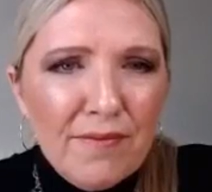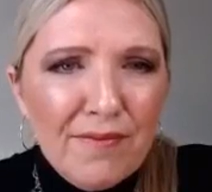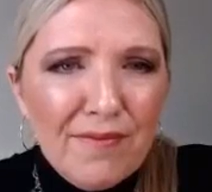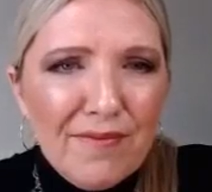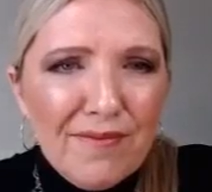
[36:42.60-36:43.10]

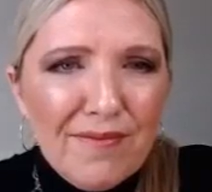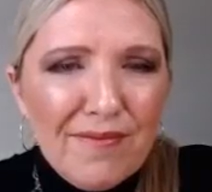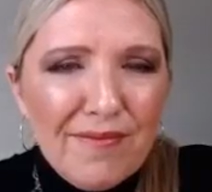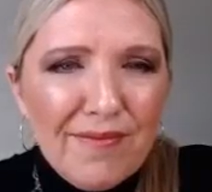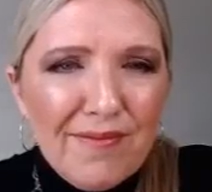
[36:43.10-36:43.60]

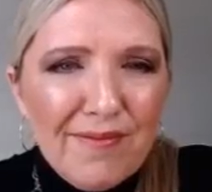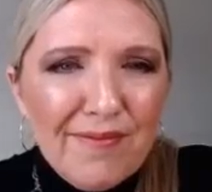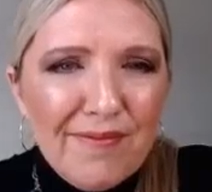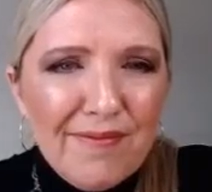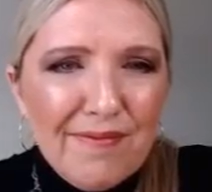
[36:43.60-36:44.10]

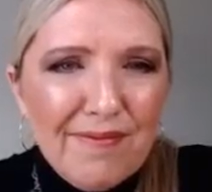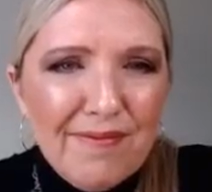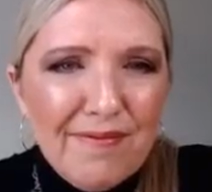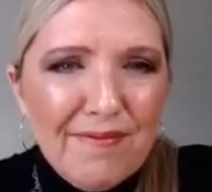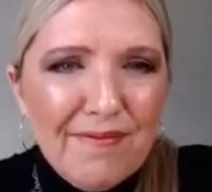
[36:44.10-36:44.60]

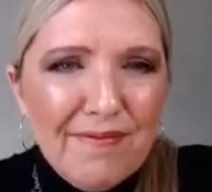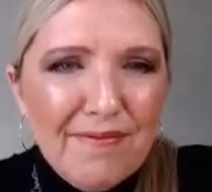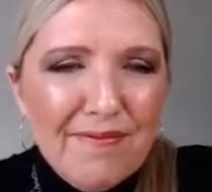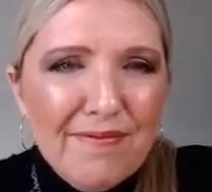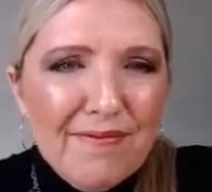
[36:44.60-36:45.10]

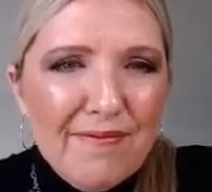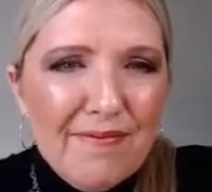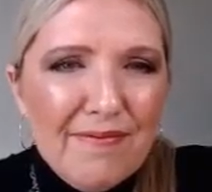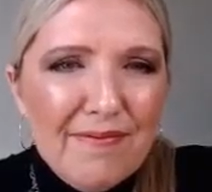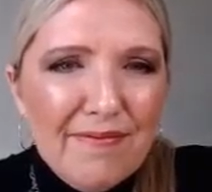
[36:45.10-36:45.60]

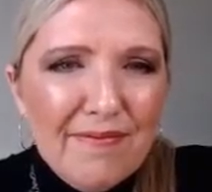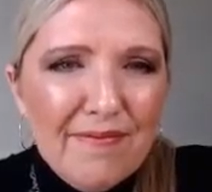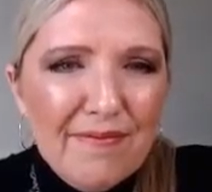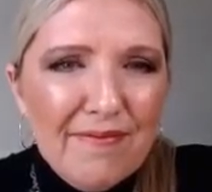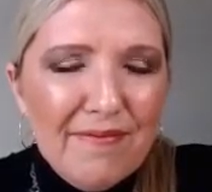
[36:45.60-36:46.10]

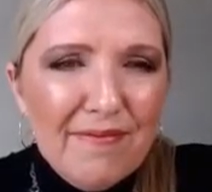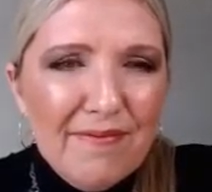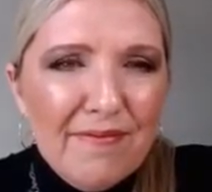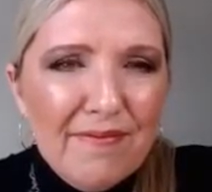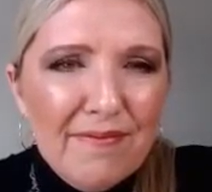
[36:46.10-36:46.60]

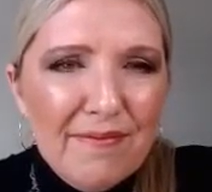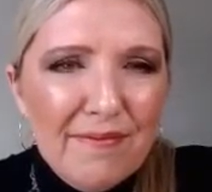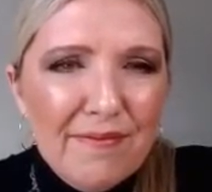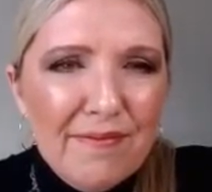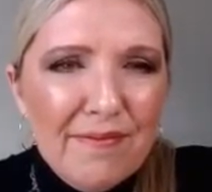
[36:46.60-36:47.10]

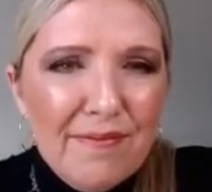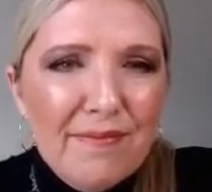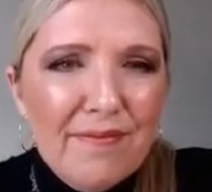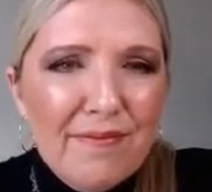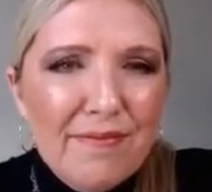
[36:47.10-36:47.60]

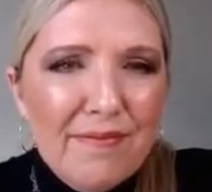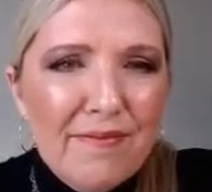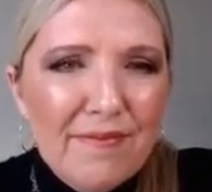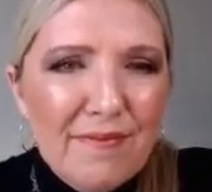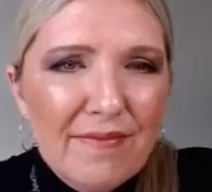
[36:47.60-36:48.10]

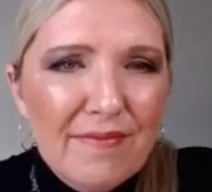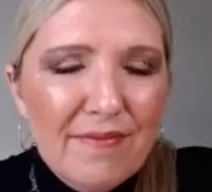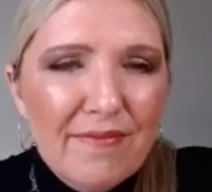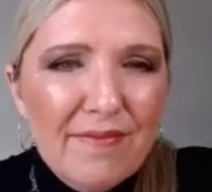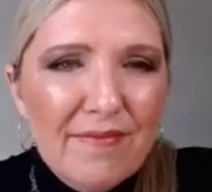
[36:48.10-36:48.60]

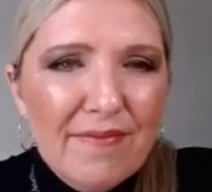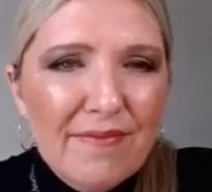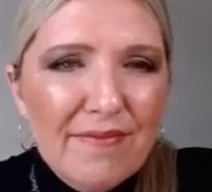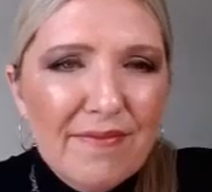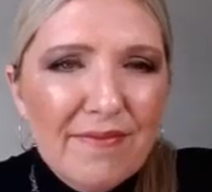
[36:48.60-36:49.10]

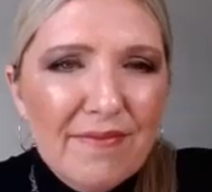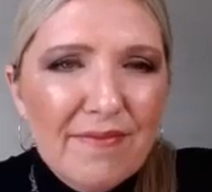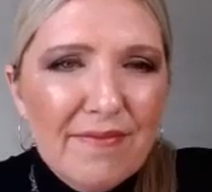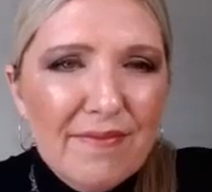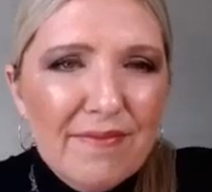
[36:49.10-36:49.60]
This person isn't speaking.